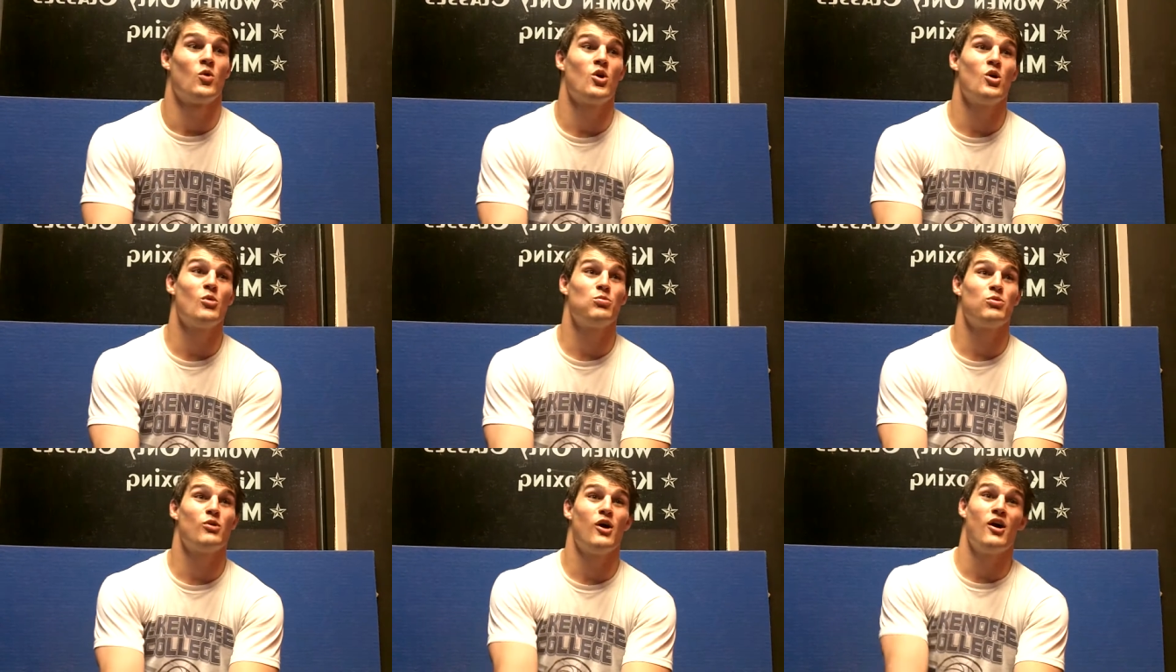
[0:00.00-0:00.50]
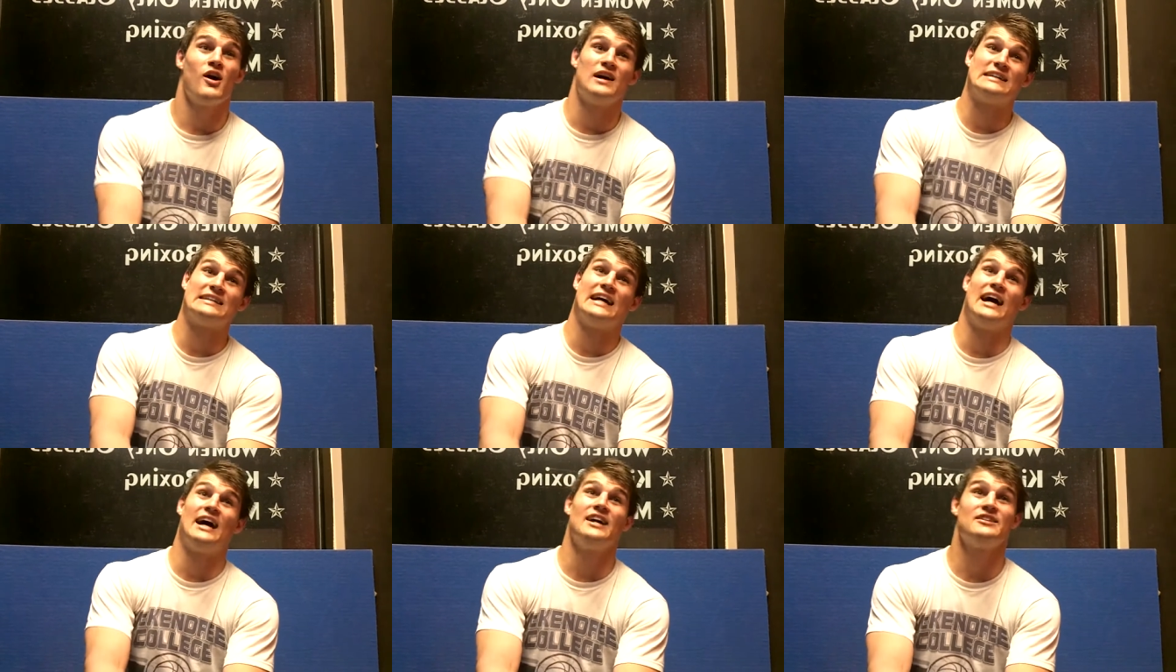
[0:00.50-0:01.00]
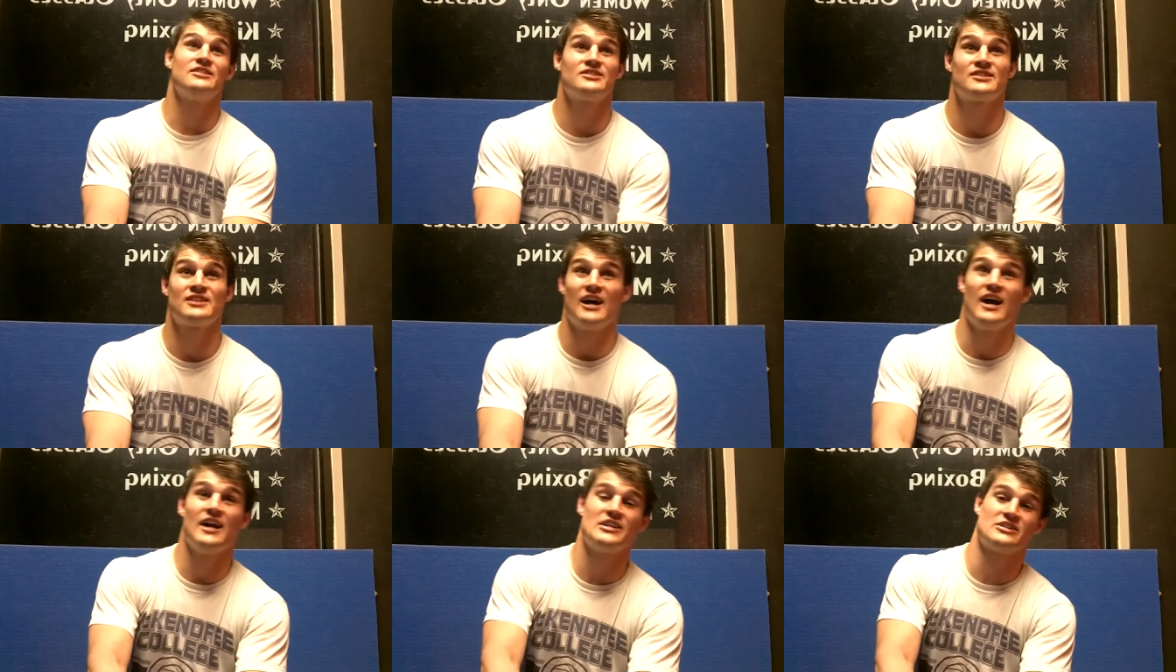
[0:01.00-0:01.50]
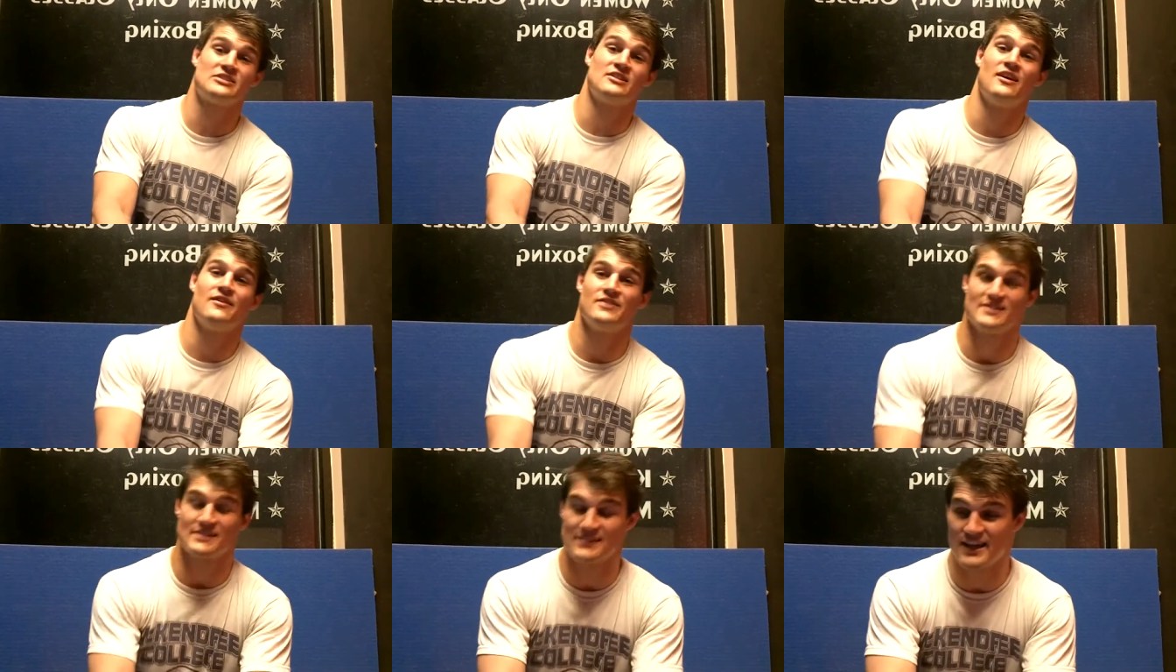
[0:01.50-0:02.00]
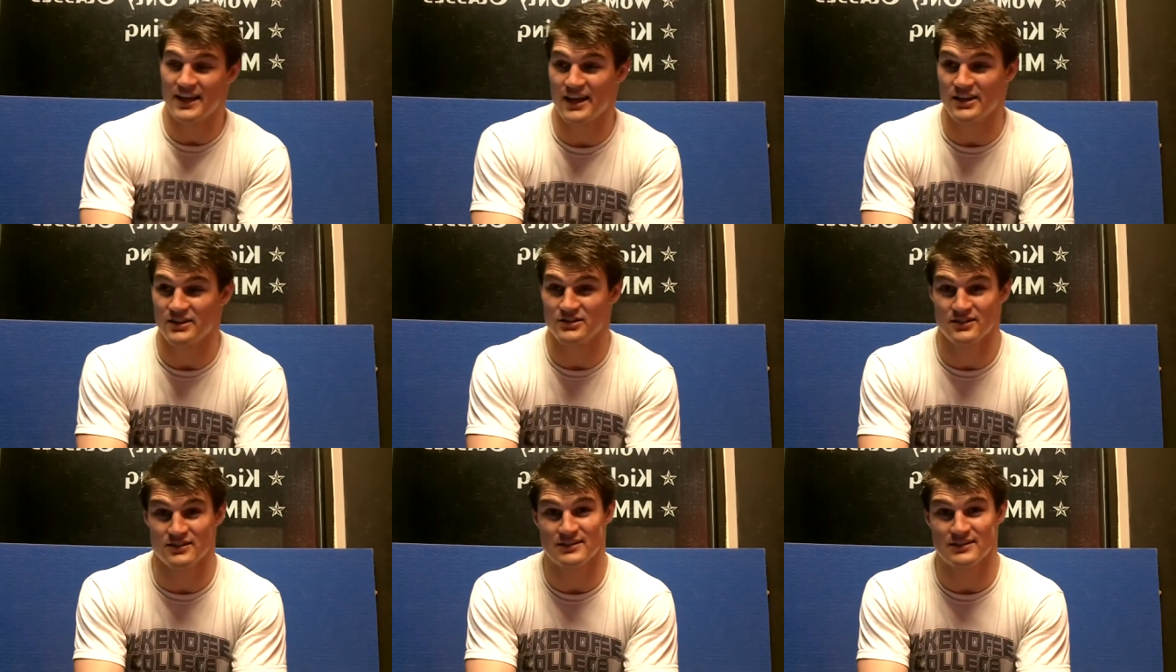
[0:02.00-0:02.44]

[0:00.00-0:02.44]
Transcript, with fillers: I just I just love the stage.